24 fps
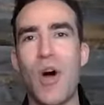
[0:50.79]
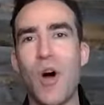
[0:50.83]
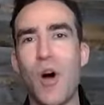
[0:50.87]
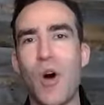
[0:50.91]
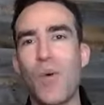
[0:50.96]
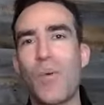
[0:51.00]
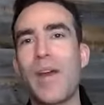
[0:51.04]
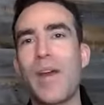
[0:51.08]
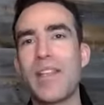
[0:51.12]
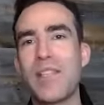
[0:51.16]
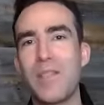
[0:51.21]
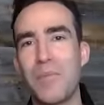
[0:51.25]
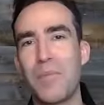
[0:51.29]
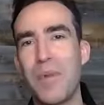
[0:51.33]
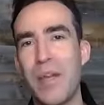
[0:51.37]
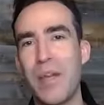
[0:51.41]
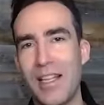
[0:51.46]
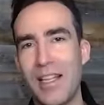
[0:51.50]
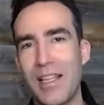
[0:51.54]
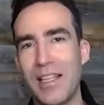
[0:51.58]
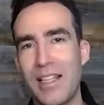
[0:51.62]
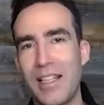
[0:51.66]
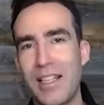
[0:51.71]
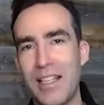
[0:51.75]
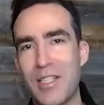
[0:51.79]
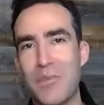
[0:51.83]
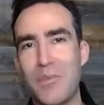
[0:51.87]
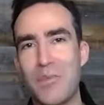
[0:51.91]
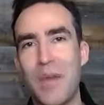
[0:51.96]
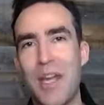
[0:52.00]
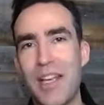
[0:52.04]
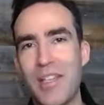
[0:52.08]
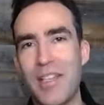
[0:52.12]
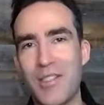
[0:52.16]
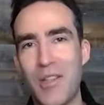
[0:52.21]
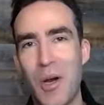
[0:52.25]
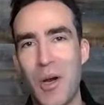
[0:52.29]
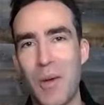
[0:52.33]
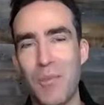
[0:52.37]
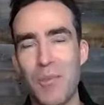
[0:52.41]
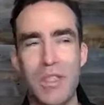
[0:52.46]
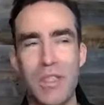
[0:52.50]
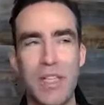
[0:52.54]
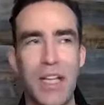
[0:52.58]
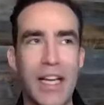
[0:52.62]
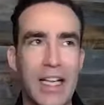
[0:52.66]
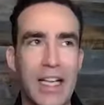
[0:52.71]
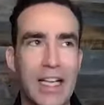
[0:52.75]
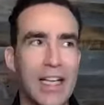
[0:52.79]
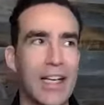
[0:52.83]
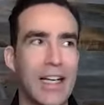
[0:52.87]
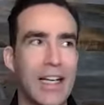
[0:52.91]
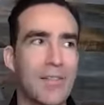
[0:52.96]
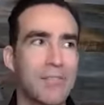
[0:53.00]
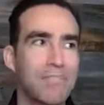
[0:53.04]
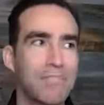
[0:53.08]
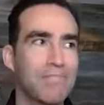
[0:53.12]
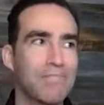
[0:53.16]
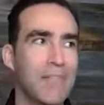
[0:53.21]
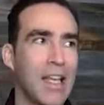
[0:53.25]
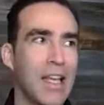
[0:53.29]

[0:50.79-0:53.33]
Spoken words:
always been in this space almost like a